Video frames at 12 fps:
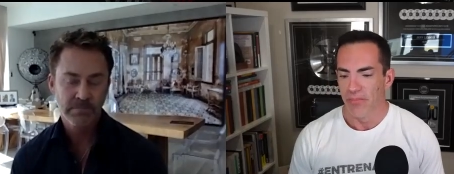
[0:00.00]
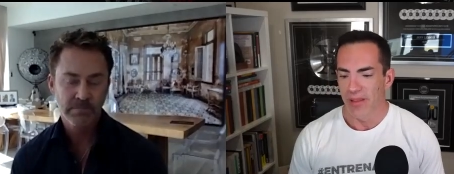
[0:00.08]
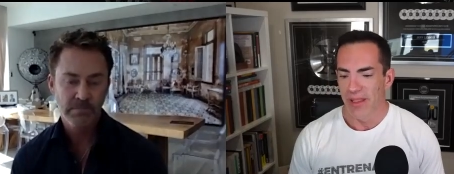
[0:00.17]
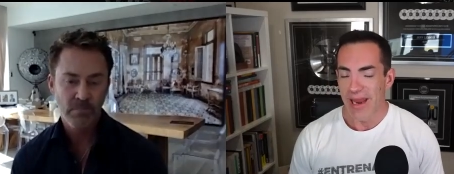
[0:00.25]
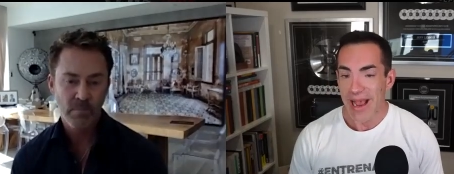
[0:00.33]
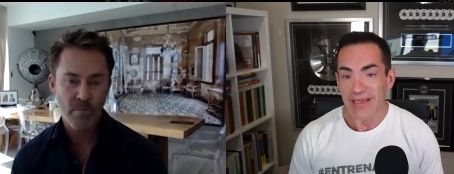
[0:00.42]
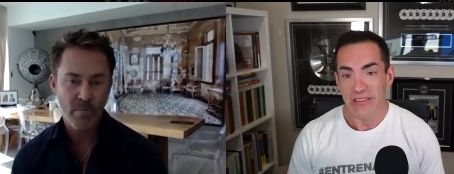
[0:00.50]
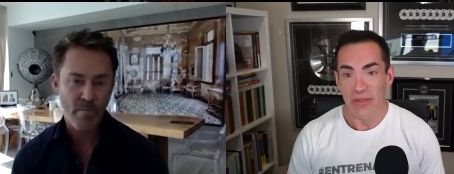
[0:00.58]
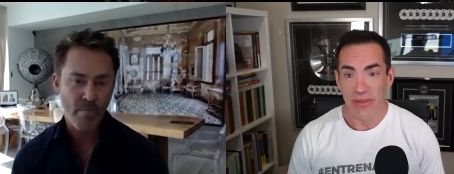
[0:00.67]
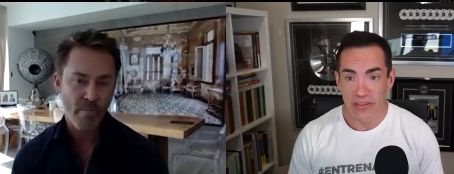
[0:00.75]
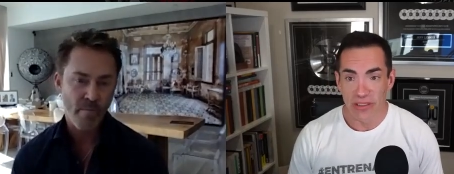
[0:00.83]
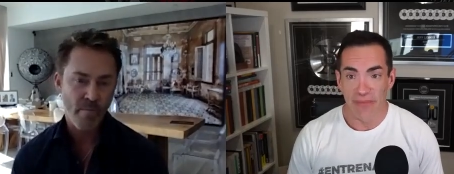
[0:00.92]
Speaker 1: it has to
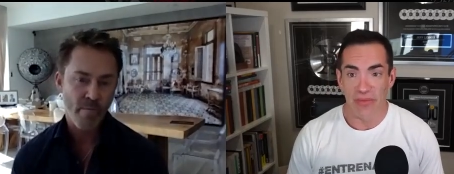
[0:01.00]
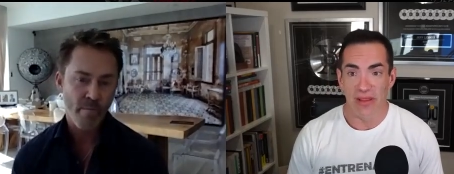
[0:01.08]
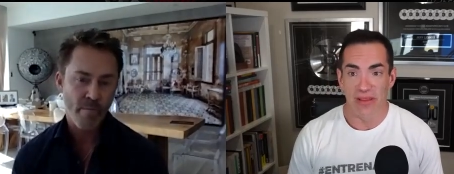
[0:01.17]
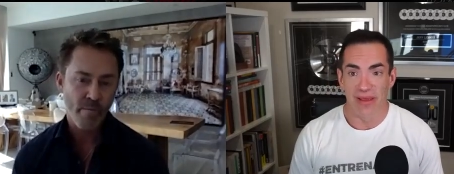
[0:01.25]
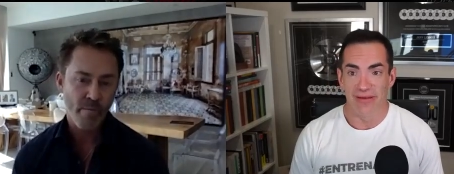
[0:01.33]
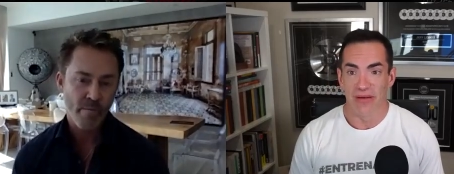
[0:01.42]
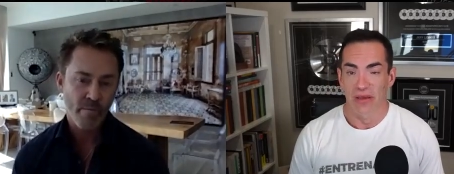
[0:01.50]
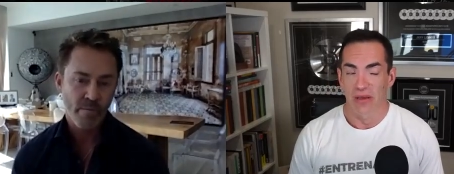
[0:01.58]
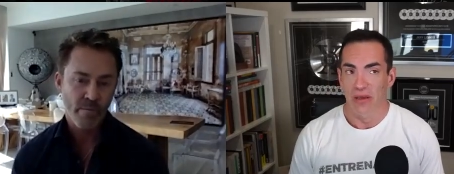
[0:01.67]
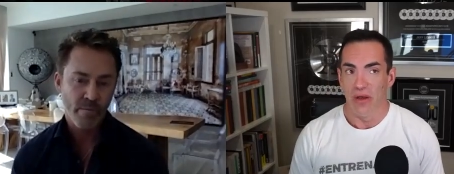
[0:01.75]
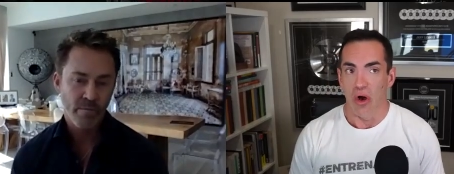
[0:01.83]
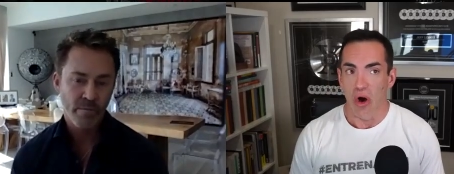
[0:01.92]
be something that
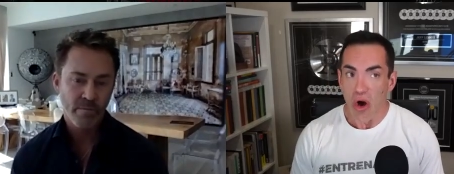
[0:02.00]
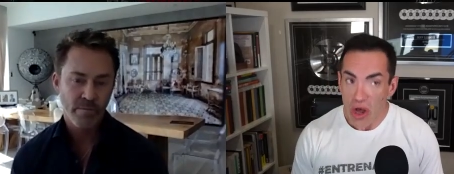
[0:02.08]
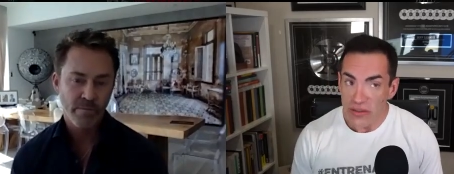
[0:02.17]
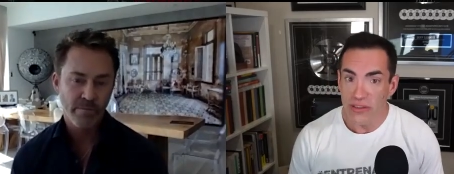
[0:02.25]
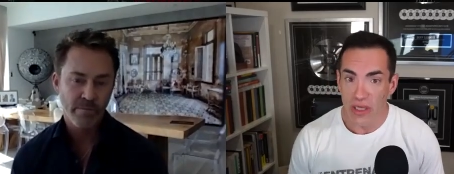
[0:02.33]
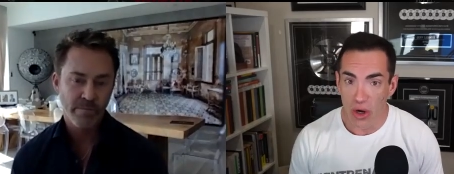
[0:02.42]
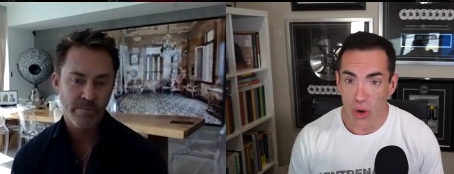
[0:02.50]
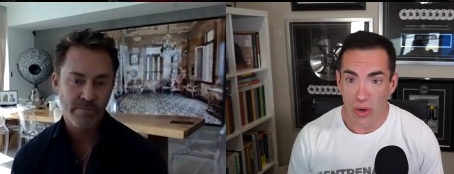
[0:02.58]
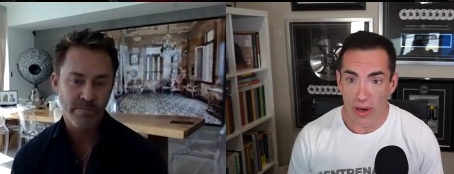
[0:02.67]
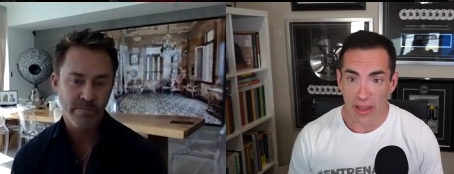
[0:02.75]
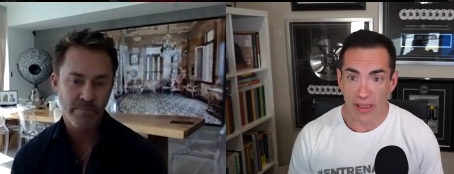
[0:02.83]
also